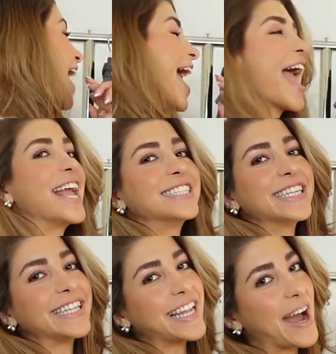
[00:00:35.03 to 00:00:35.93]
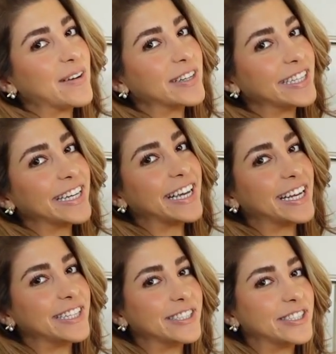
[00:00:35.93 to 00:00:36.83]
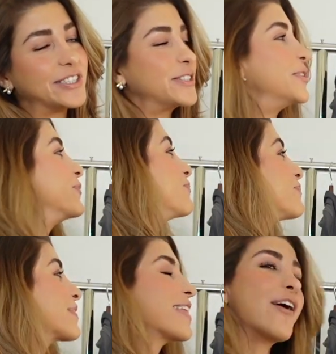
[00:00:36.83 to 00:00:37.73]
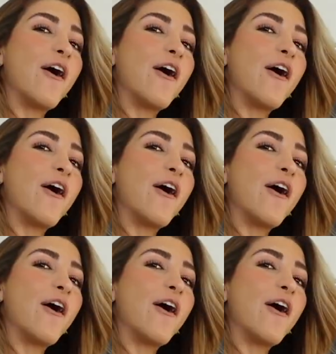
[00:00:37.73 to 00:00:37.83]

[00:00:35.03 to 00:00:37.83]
And now we're going to get into the